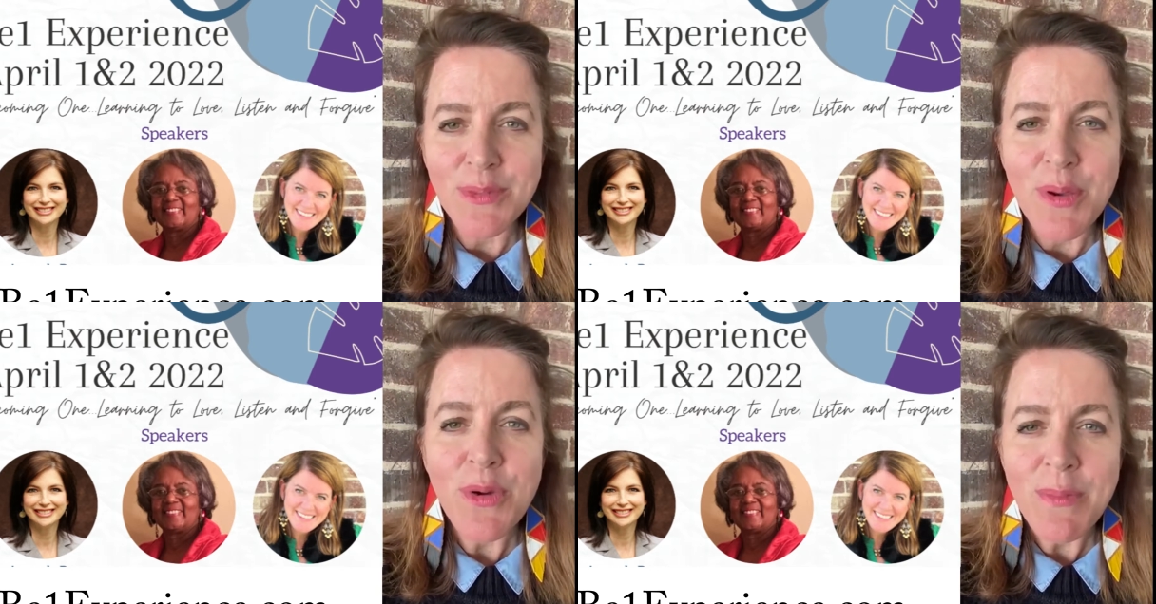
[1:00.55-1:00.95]

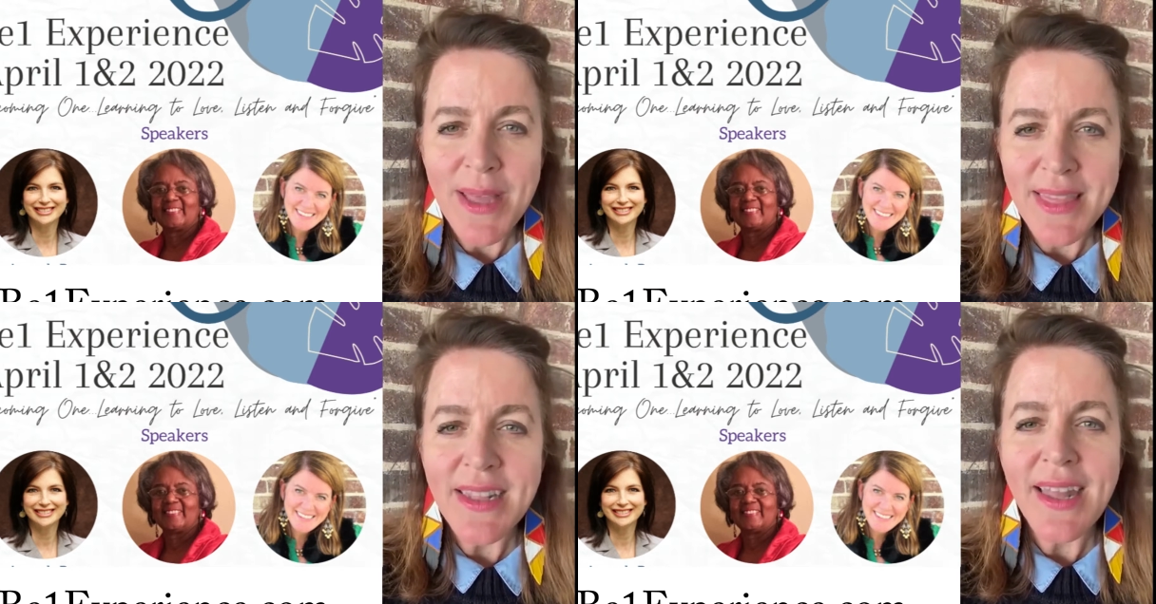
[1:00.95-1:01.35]
Speaker 1: but what about
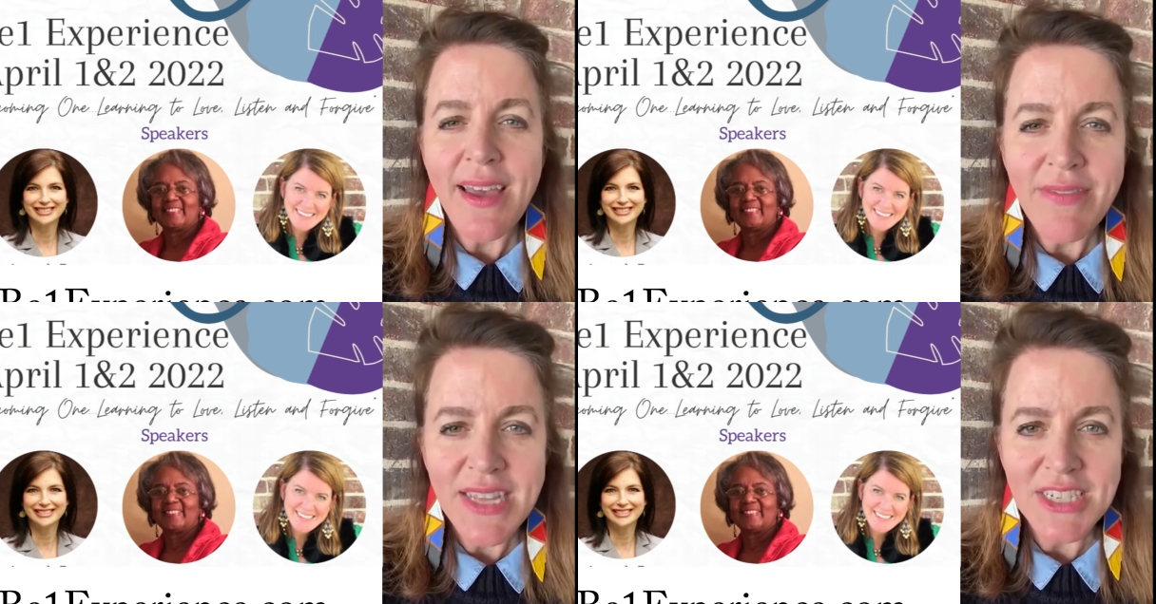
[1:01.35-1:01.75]
the
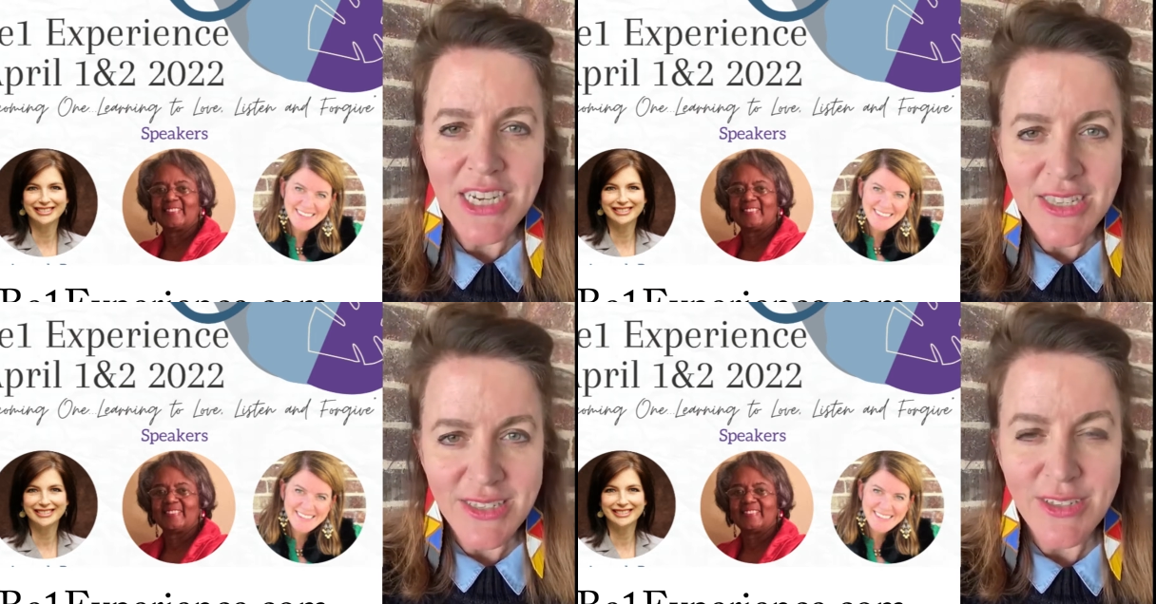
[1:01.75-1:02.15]
love that
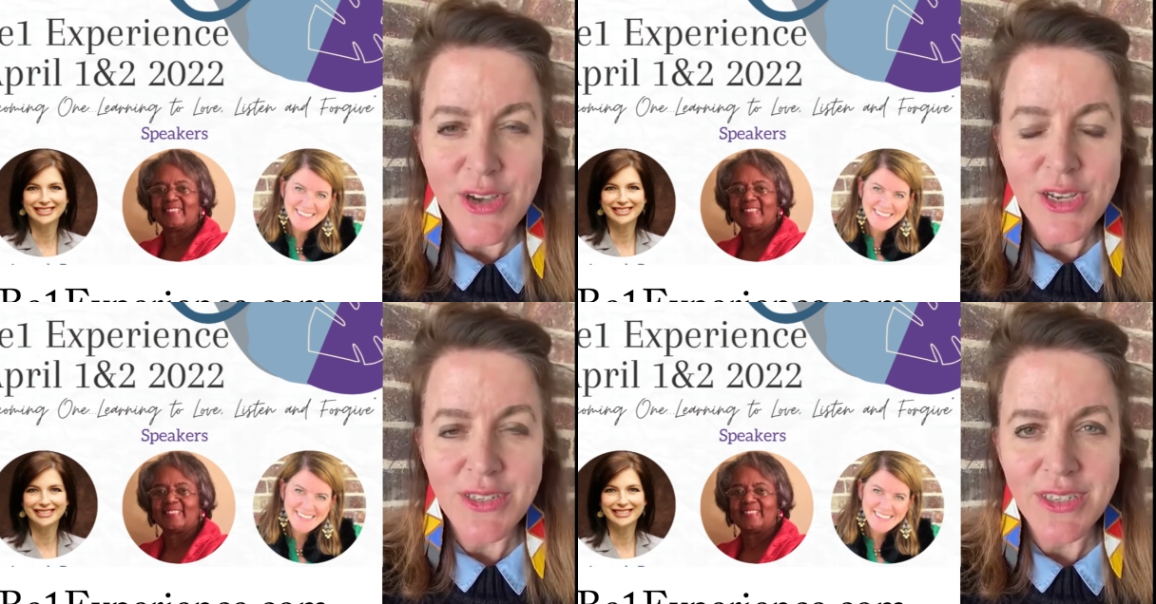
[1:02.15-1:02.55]
Jesus
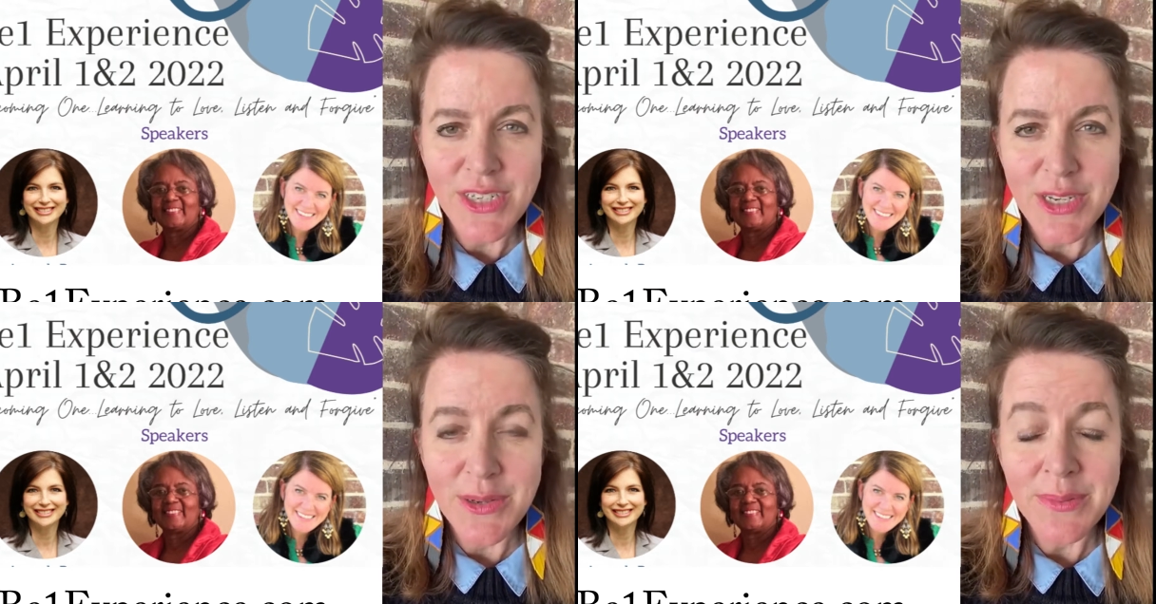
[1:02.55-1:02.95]
calls us
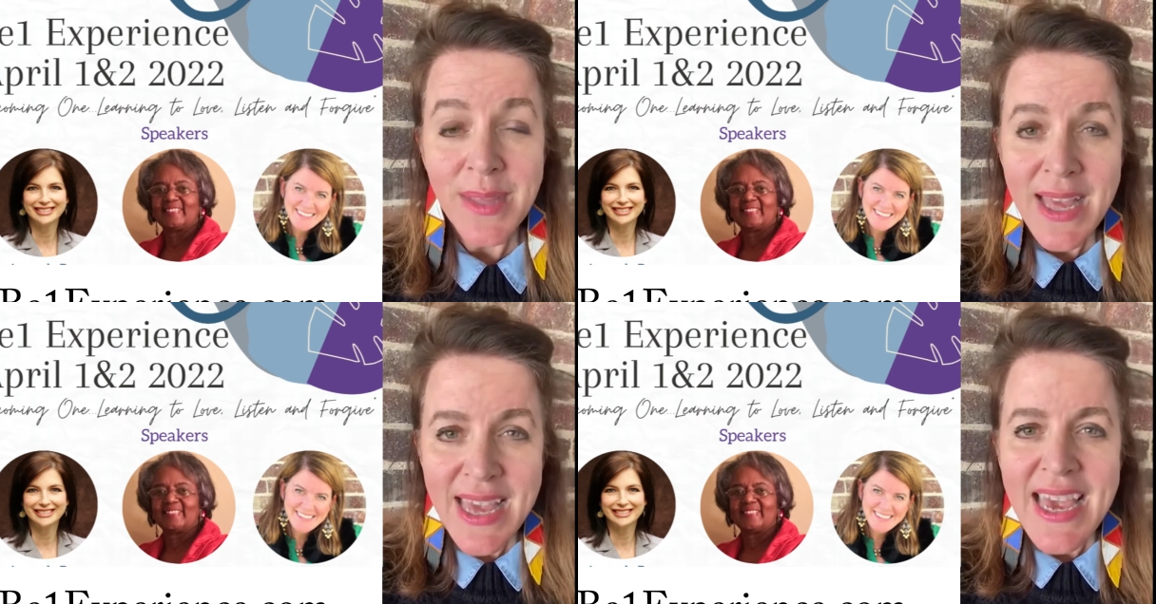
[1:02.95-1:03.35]
to?
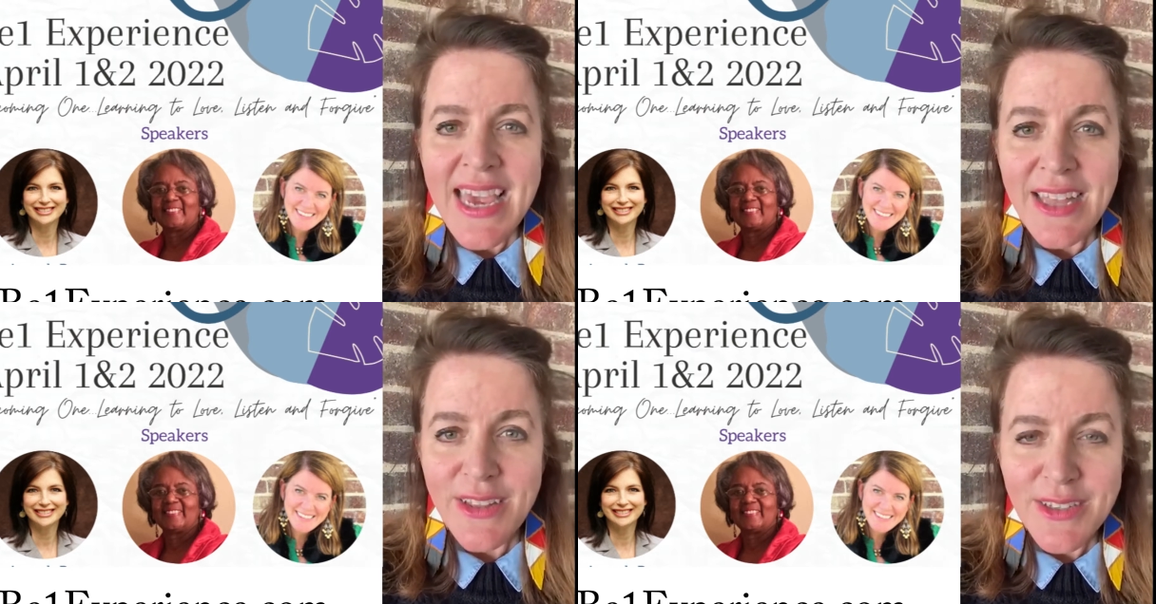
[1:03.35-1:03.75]

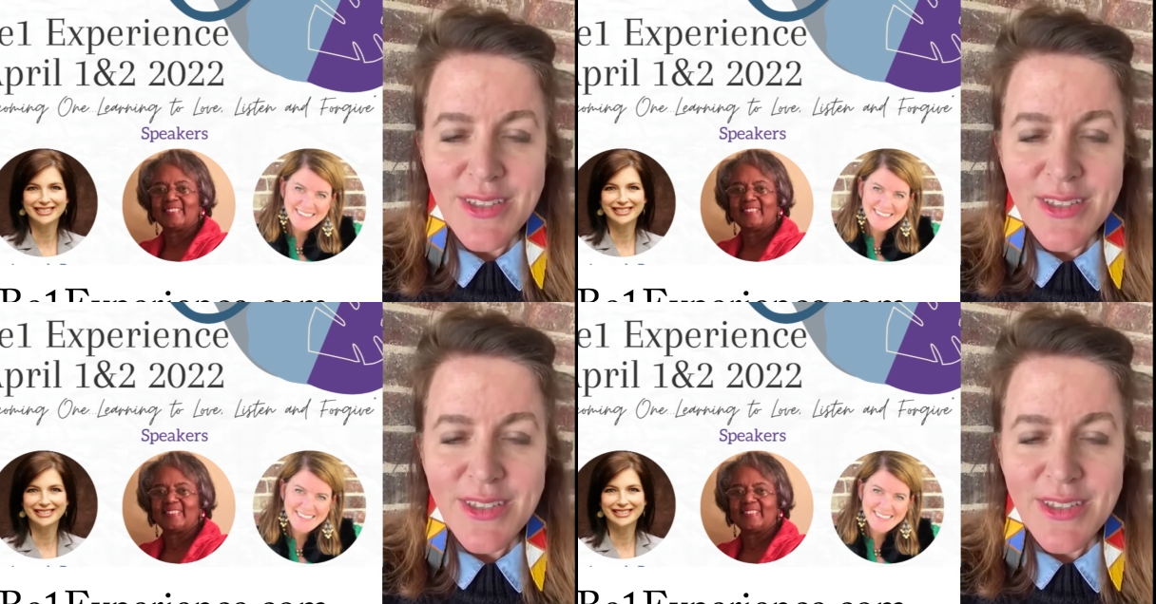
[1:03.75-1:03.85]
It looks a